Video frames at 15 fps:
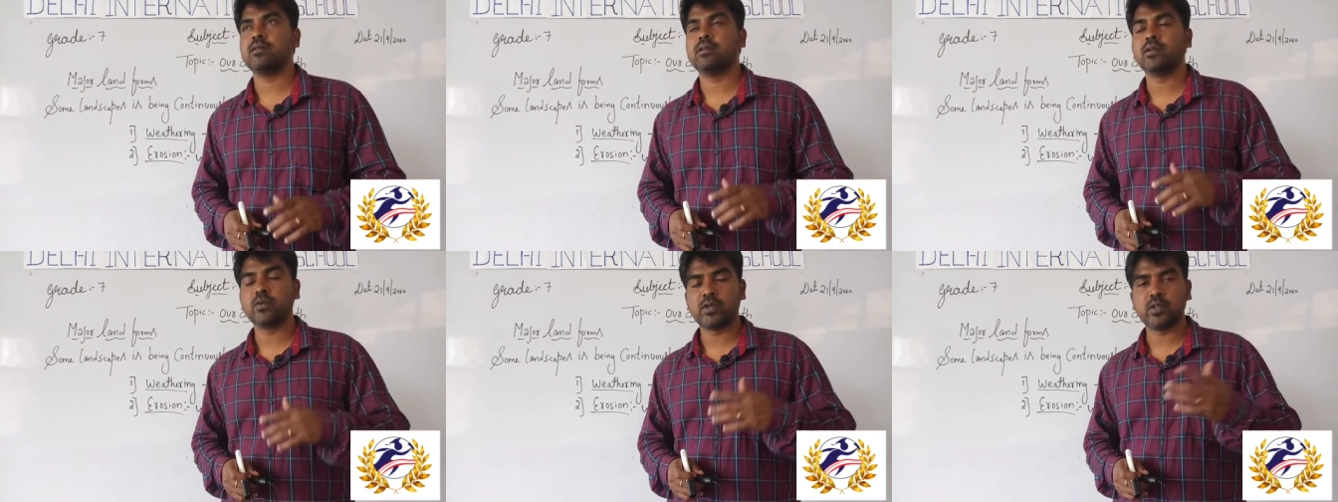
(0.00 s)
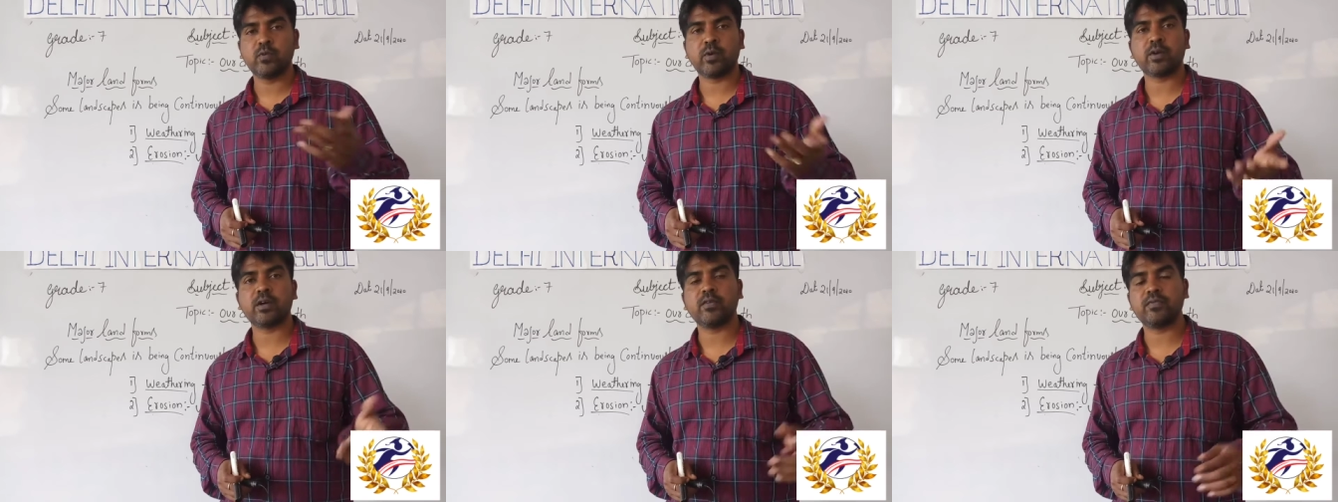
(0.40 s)
due to the
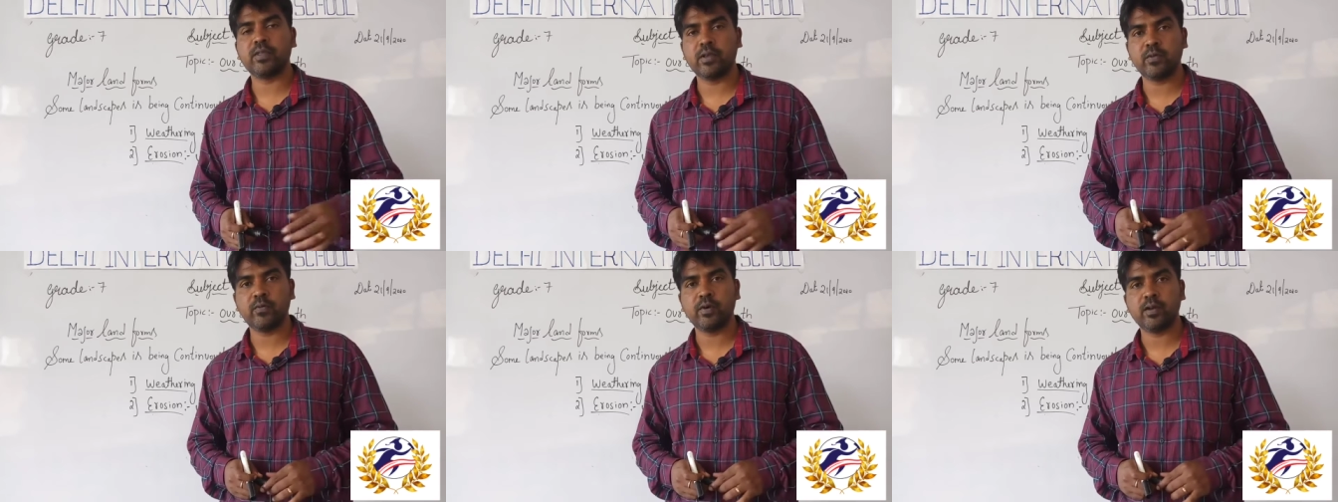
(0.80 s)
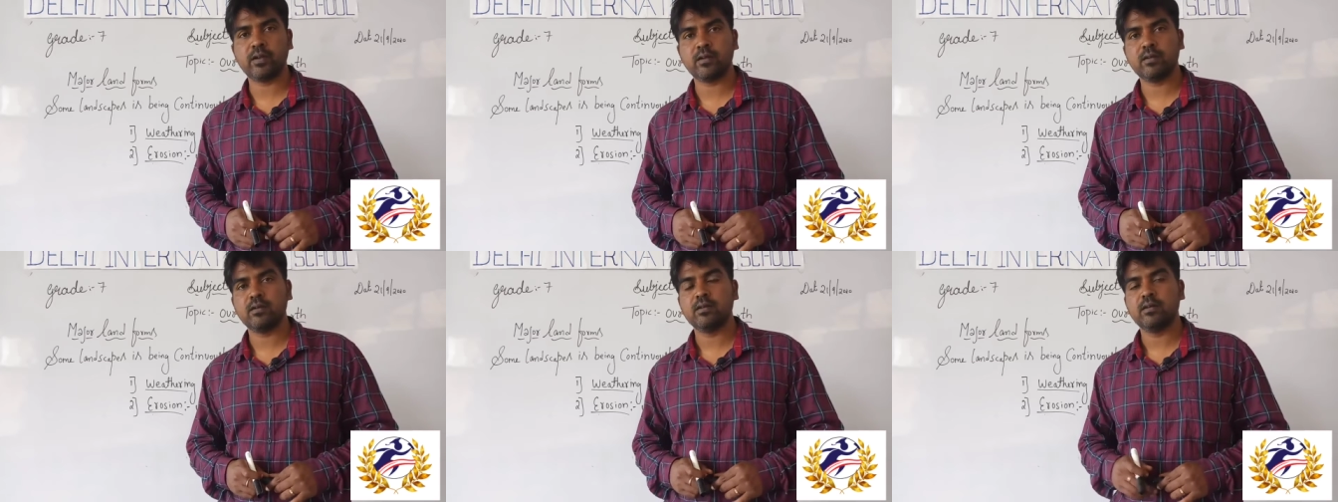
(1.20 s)
work of the river,
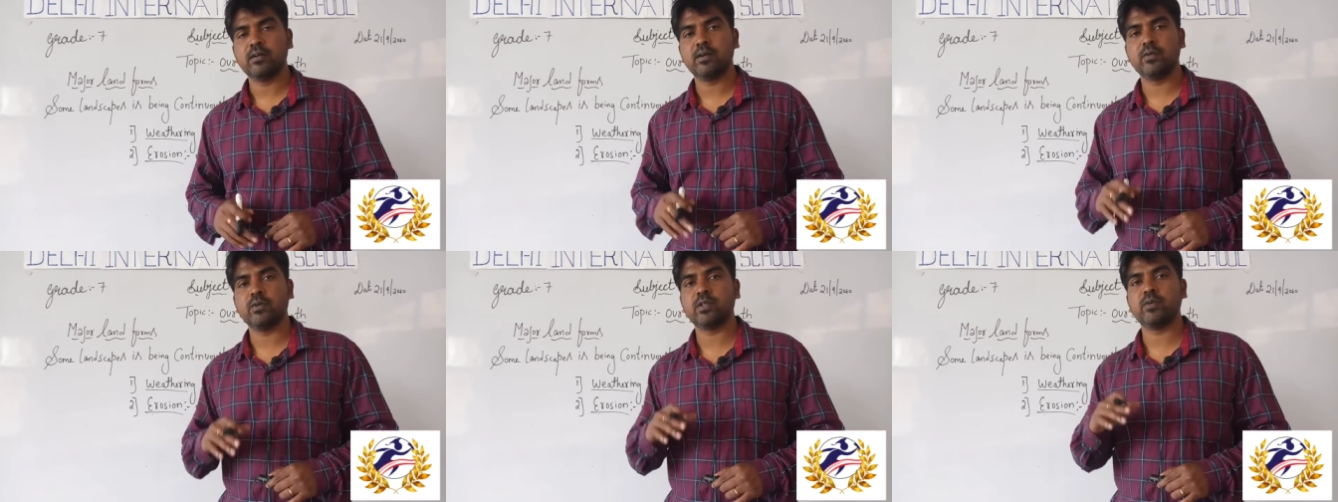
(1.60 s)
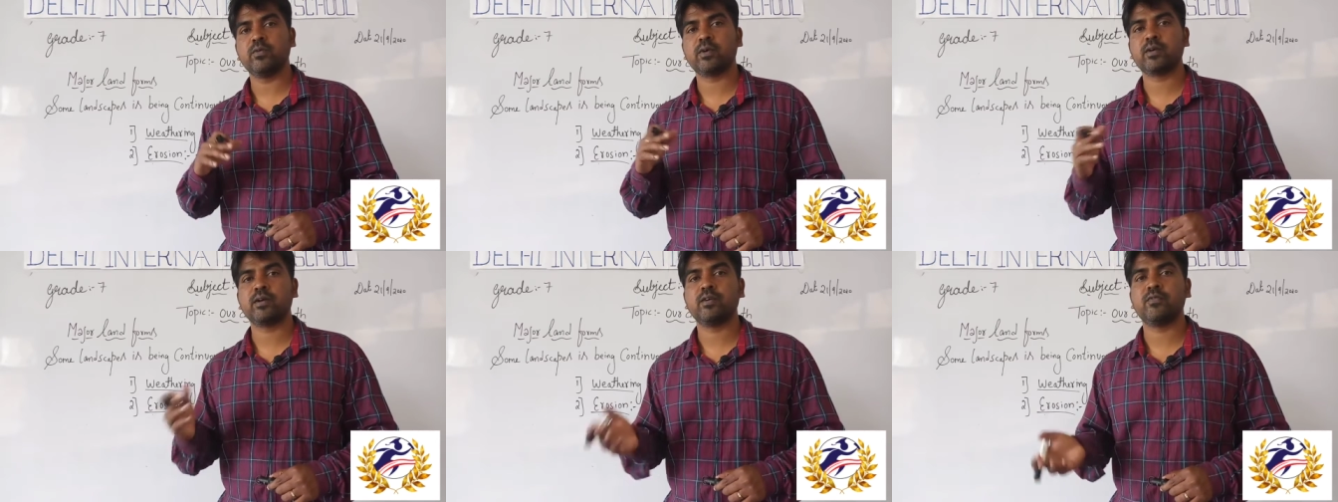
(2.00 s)
due to the
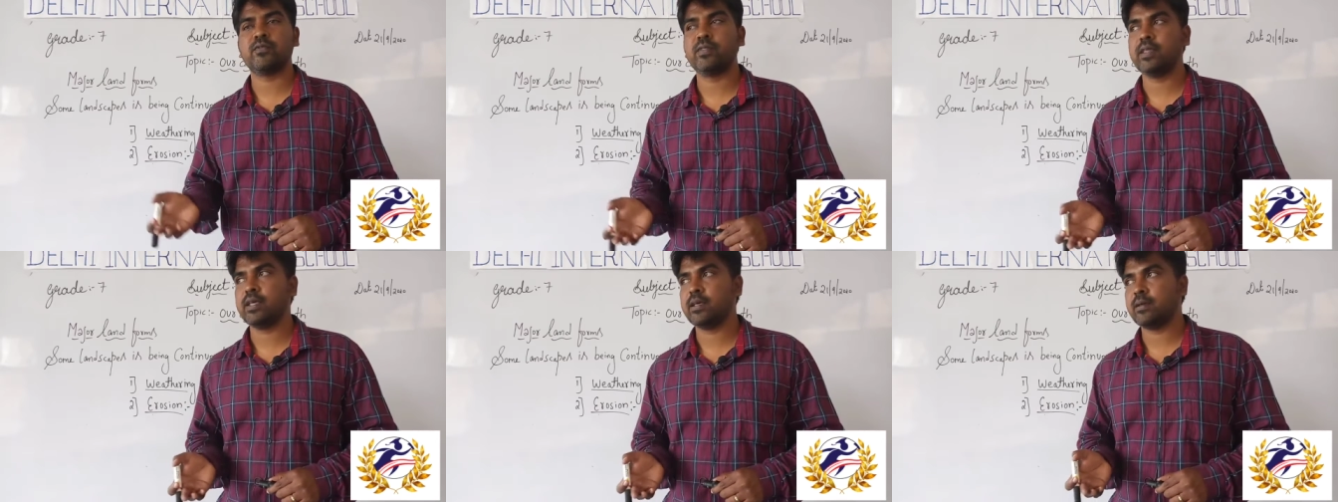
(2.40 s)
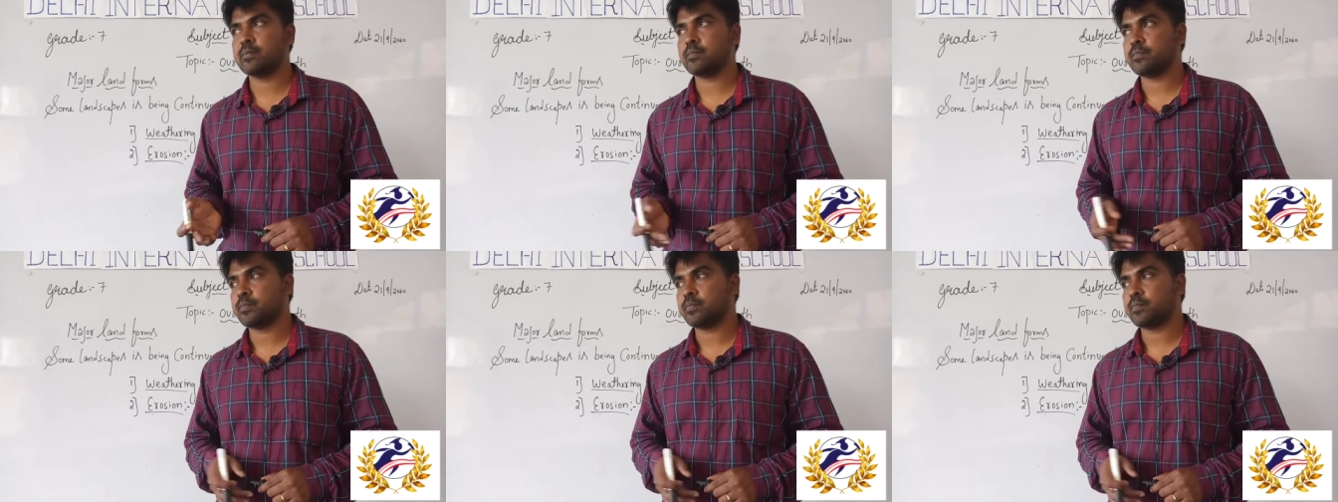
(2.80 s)
work of the